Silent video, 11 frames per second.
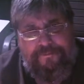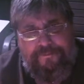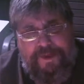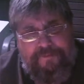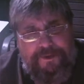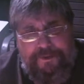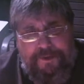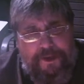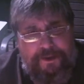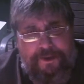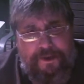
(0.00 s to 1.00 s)
Have it in
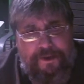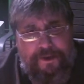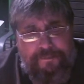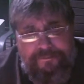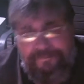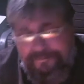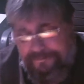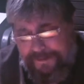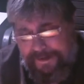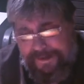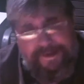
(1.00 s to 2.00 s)
.com.
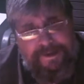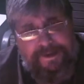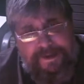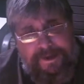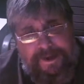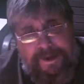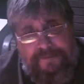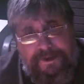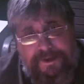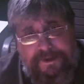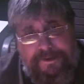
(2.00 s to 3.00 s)
Have it
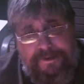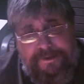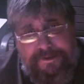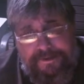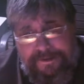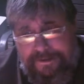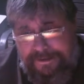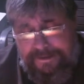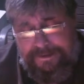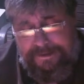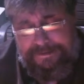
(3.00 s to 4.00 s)
in a
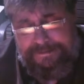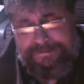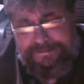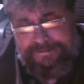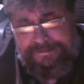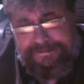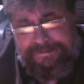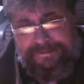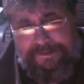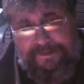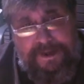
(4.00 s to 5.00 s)

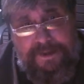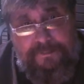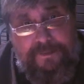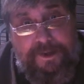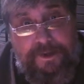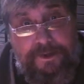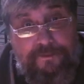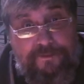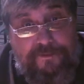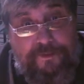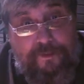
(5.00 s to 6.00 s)
name that I
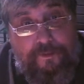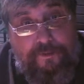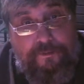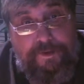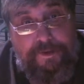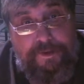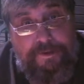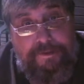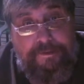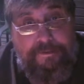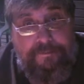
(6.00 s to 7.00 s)
use in all
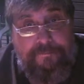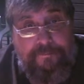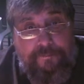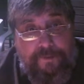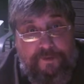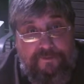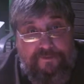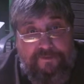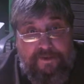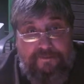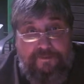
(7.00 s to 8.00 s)
the
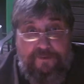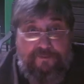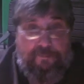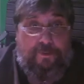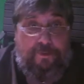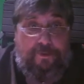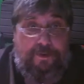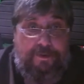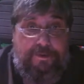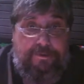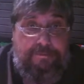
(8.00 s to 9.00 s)
places like Facebook,
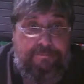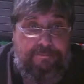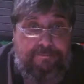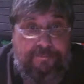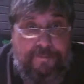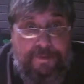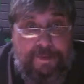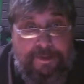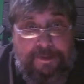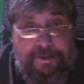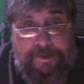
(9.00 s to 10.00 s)
and
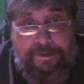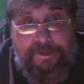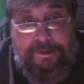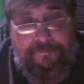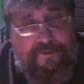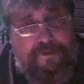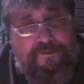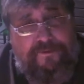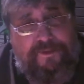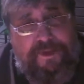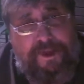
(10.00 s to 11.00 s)
if it
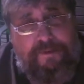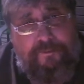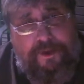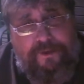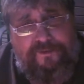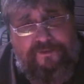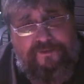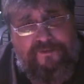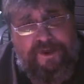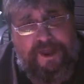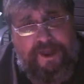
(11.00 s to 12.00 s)
isn't the Guy Rocks, it's
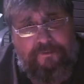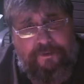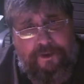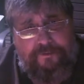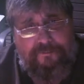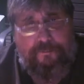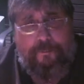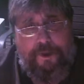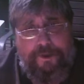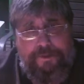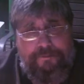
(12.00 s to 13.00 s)
the Guy Rocks
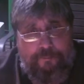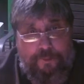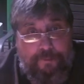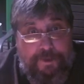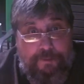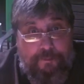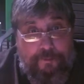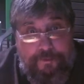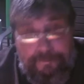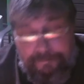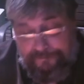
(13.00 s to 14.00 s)
one big word.